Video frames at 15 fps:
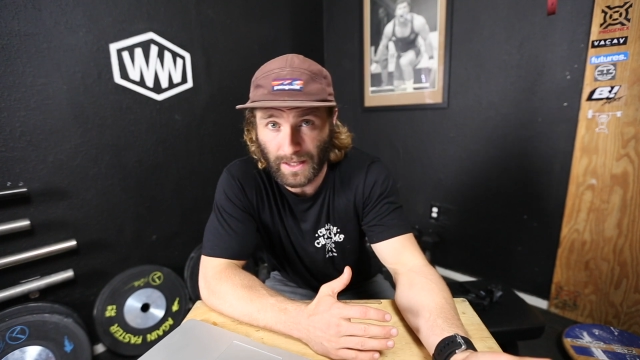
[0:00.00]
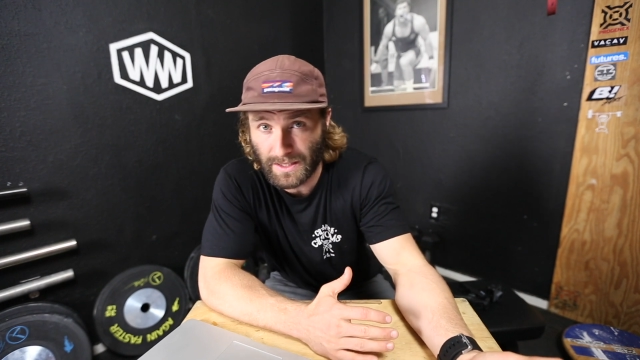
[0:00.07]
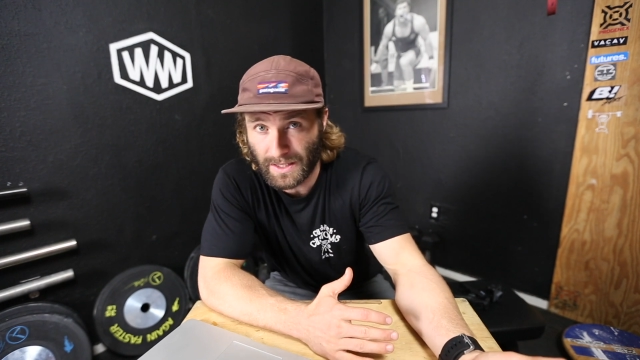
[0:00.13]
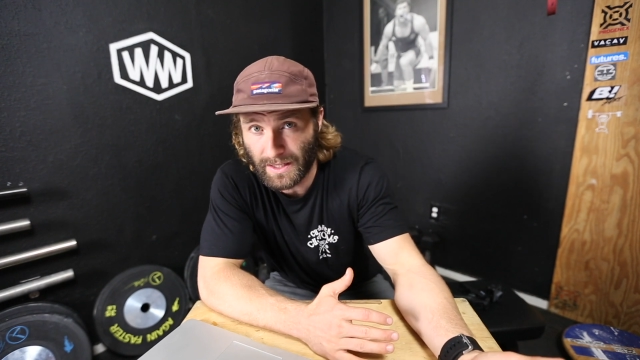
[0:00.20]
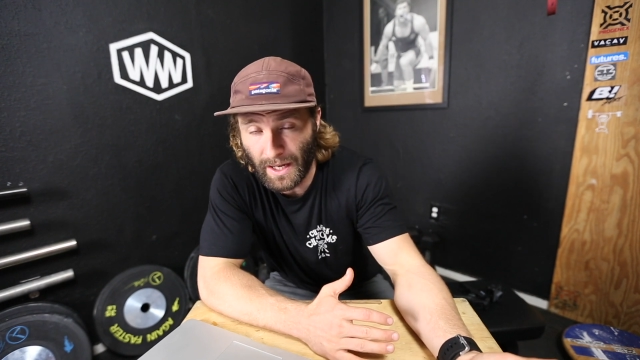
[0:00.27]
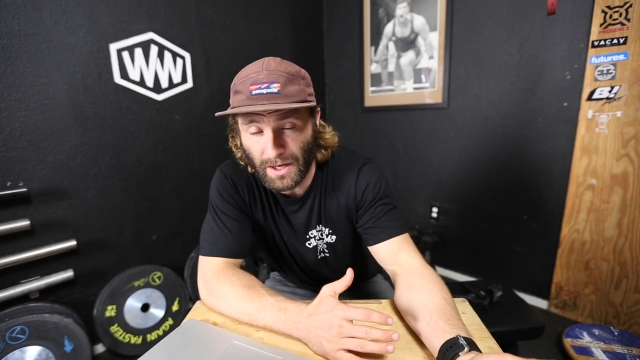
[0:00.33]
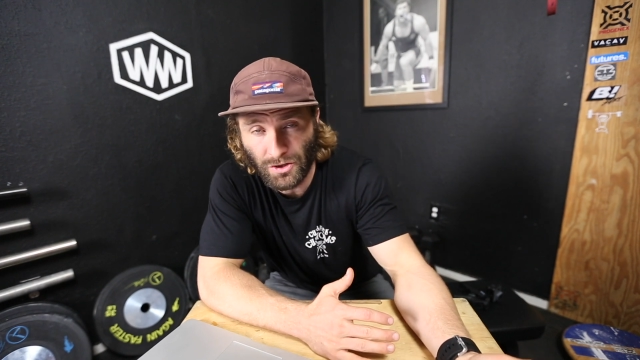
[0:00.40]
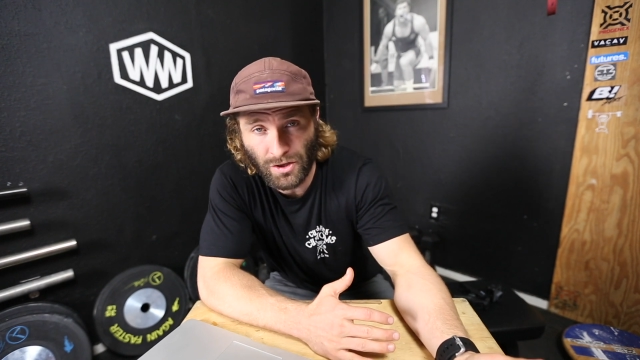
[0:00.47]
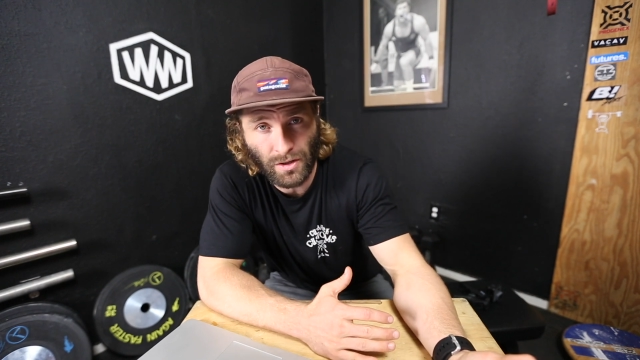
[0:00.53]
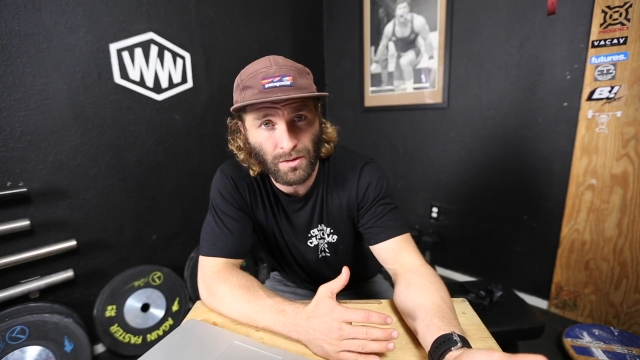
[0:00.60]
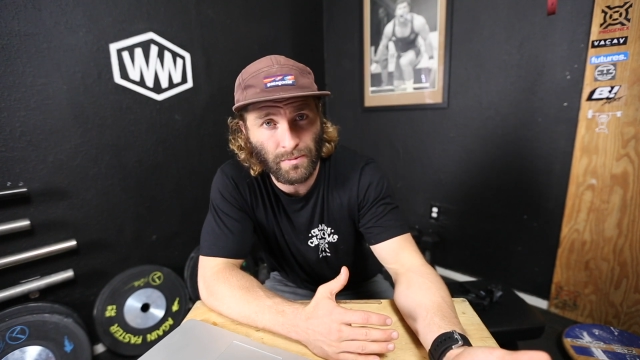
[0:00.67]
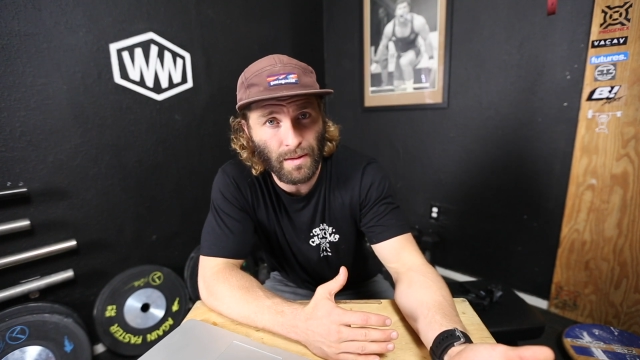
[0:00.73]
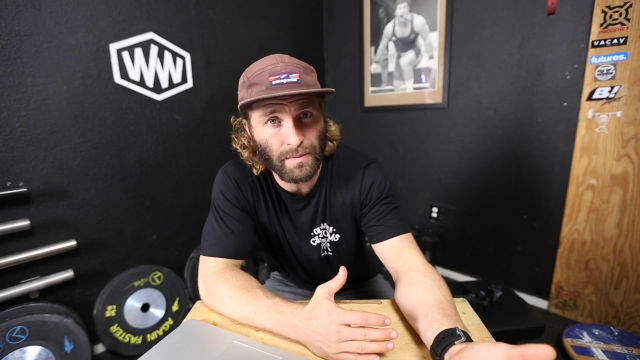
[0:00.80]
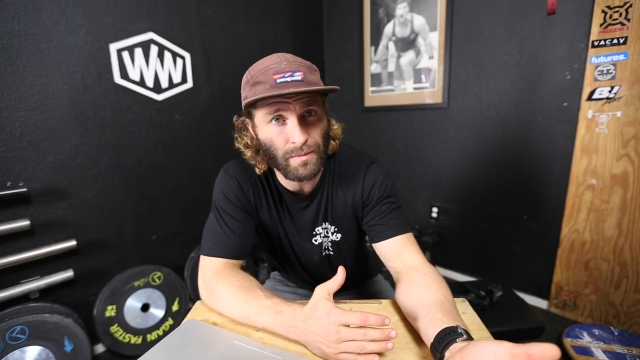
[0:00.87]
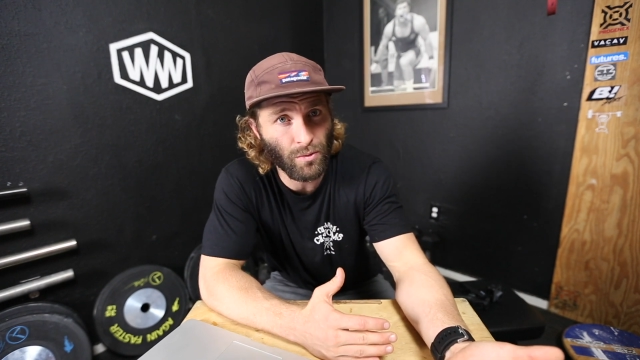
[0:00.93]
less attention
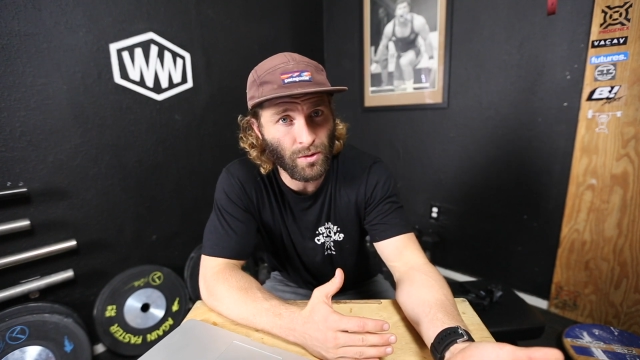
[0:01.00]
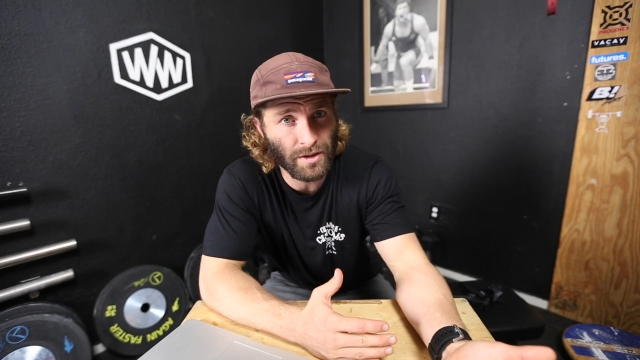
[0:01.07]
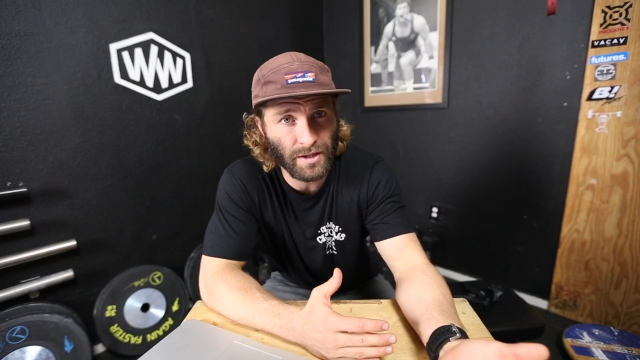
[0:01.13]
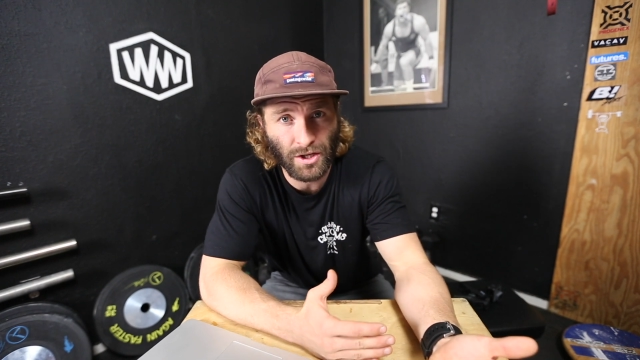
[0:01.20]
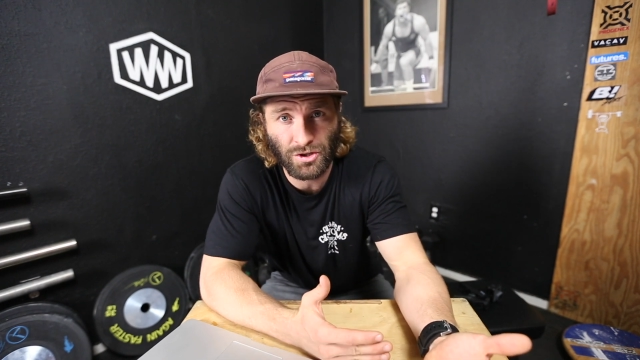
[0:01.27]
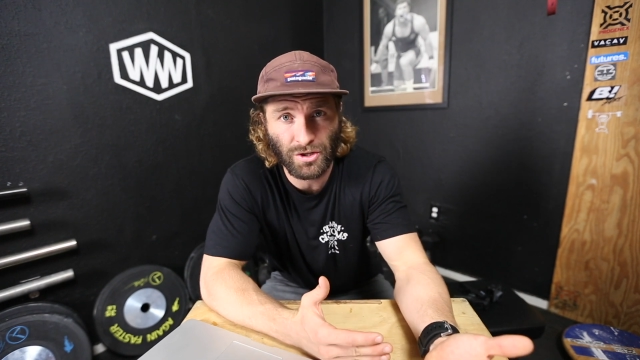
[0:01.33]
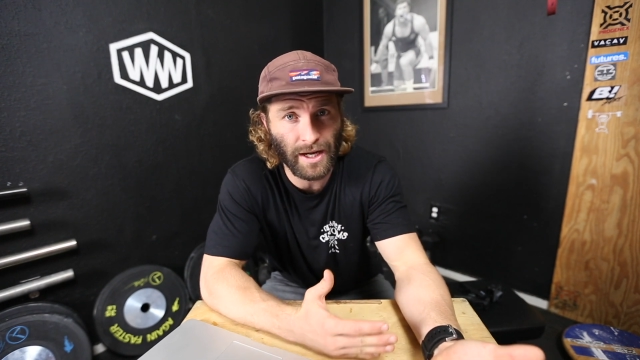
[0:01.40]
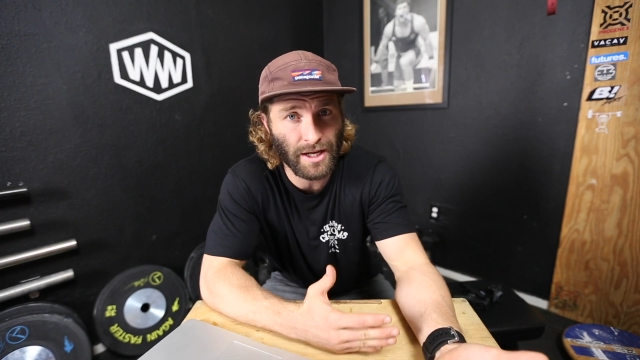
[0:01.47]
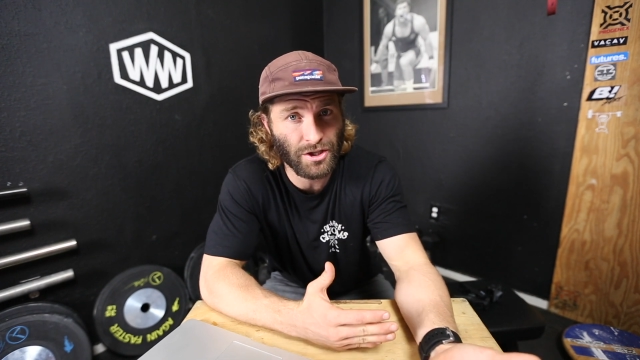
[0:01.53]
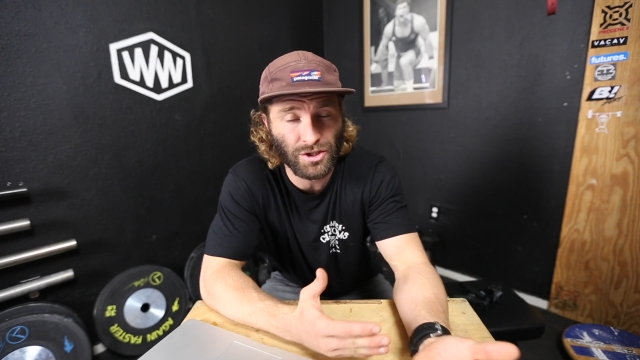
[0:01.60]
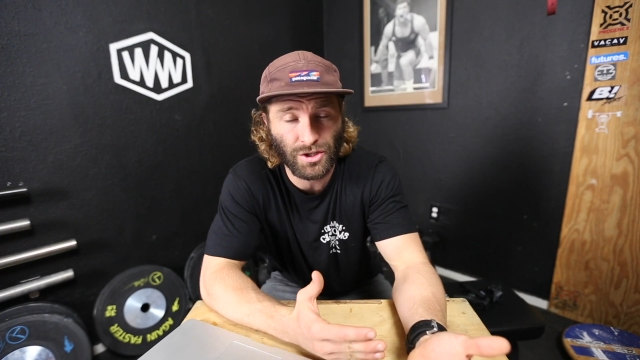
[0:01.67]
or maybe more attention.